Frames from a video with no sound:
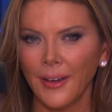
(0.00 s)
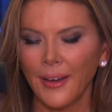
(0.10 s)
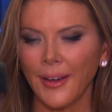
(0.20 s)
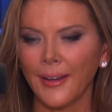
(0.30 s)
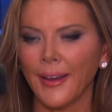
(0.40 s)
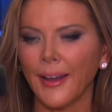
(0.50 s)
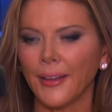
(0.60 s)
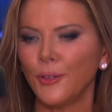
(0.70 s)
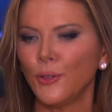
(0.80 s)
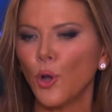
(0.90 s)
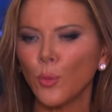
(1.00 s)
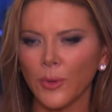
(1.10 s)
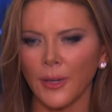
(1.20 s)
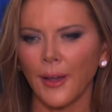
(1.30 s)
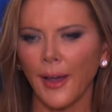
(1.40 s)
And again, you know
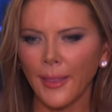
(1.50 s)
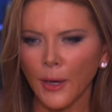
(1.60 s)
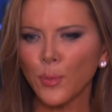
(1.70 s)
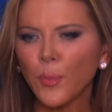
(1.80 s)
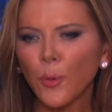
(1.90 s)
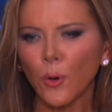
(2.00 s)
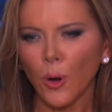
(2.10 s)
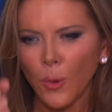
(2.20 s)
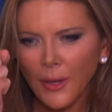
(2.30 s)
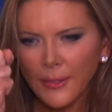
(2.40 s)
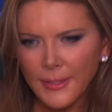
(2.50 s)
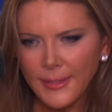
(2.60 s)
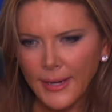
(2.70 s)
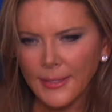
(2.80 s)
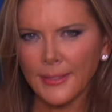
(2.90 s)
me. I like people who are willing to
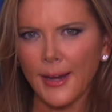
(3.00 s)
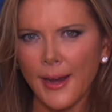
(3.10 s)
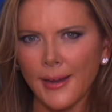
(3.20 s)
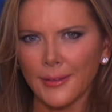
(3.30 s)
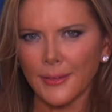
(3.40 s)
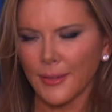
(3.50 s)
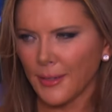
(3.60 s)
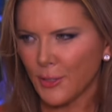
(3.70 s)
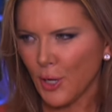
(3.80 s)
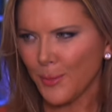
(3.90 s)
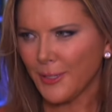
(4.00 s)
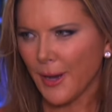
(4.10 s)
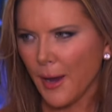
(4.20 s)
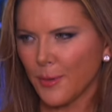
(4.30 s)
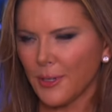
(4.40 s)
take a stand, like Jamie
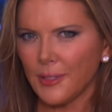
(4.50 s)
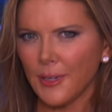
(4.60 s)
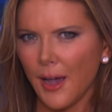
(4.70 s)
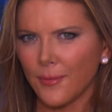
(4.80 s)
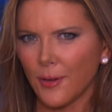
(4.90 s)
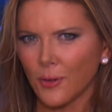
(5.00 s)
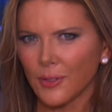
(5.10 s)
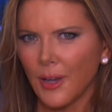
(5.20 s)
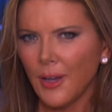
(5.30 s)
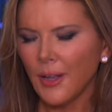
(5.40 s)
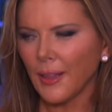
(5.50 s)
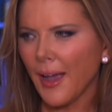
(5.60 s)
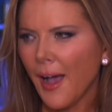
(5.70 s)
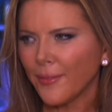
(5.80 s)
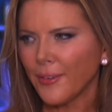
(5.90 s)
Dimon in Davos, like
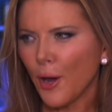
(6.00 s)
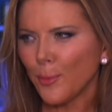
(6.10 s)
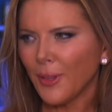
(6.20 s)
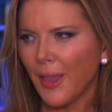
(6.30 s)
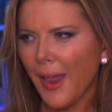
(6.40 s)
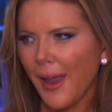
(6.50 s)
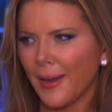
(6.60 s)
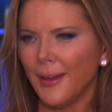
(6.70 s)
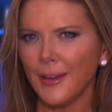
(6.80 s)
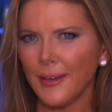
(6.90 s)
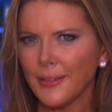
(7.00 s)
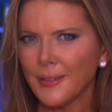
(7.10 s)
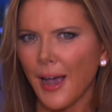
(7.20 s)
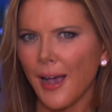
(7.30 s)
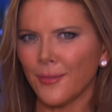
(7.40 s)
Javier Milei in
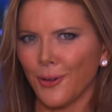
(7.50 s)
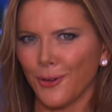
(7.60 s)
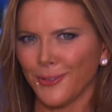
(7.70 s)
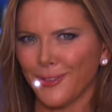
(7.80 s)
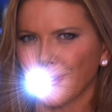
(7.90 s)
Davos,